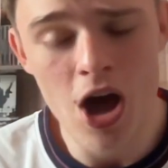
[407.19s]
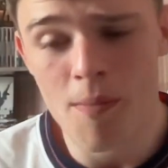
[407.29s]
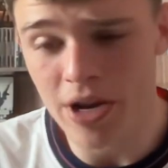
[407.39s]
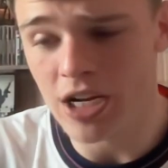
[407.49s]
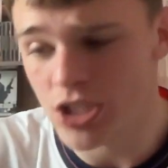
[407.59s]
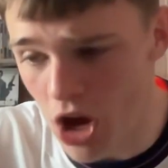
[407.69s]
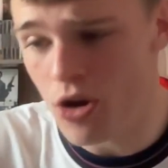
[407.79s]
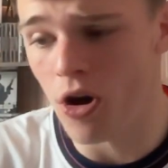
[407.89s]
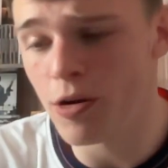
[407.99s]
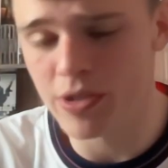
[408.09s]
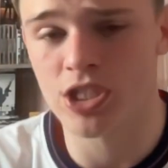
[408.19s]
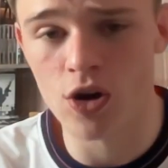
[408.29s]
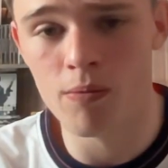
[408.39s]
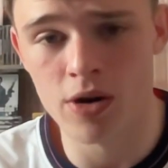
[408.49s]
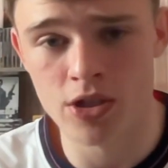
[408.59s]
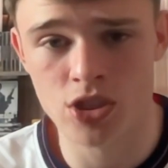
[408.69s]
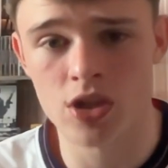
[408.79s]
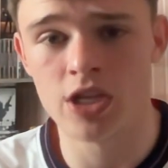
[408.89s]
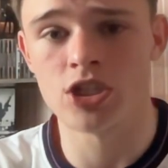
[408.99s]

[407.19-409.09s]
But it just annoyed me so much that they